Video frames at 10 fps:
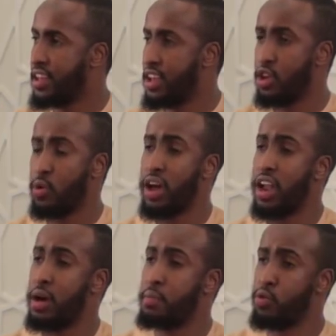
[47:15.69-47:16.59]
And you know where
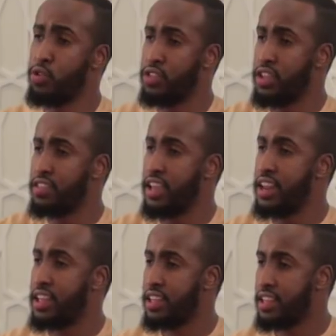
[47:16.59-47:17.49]
Allah pours things
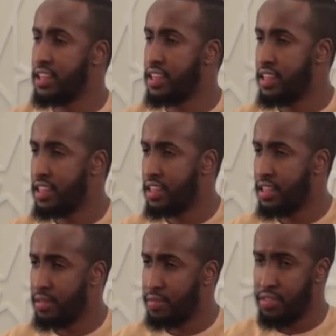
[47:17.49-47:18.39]
in?
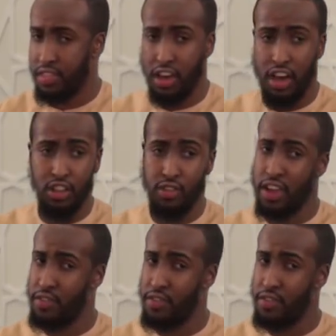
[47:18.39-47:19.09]
The heart of